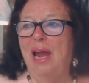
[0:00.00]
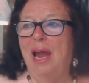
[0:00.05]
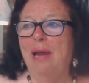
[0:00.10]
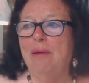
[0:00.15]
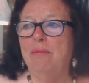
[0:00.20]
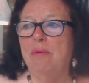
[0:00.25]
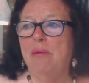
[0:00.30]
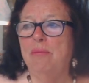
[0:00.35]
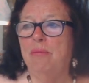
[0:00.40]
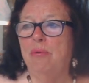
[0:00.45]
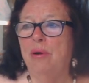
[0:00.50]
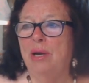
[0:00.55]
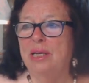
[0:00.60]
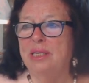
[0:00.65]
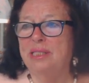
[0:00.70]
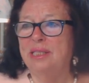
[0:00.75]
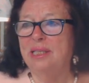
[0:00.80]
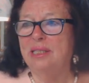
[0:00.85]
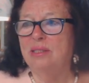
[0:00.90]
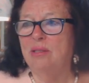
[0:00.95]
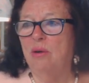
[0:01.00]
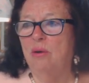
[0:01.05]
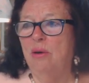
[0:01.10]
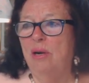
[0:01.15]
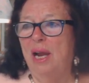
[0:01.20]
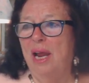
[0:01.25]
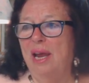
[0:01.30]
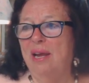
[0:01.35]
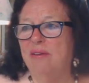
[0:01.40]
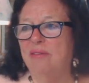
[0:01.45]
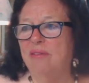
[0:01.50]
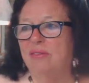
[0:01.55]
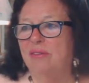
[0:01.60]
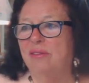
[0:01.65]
I'm embracing the whole life.